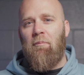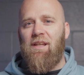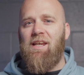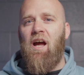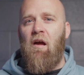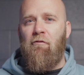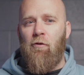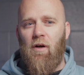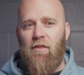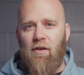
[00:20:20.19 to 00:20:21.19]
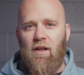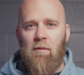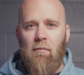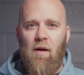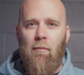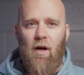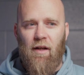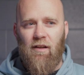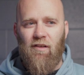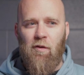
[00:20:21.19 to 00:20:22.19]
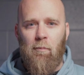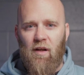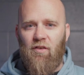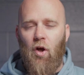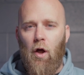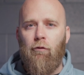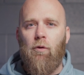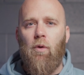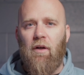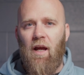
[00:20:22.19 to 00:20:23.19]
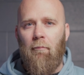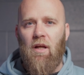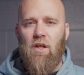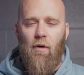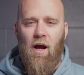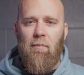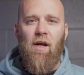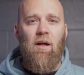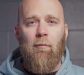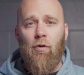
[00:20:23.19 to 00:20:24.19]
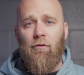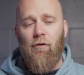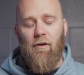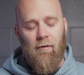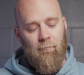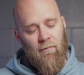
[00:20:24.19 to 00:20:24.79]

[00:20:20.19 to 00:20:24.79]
But the R4, I think, in my mind, is the best overall camera. You are paying more for it.